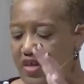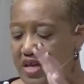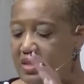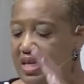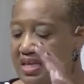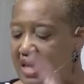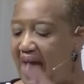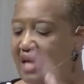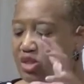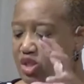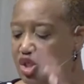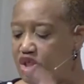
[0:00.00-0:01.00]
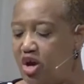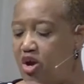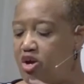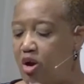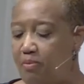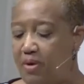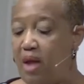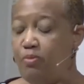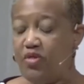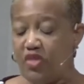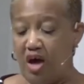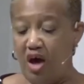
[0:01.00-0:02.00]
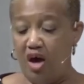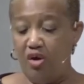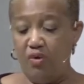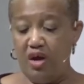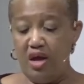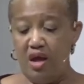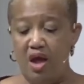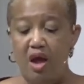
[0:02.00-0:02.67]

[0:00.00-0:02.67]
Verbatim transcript: is it not to share your bread with the hungry,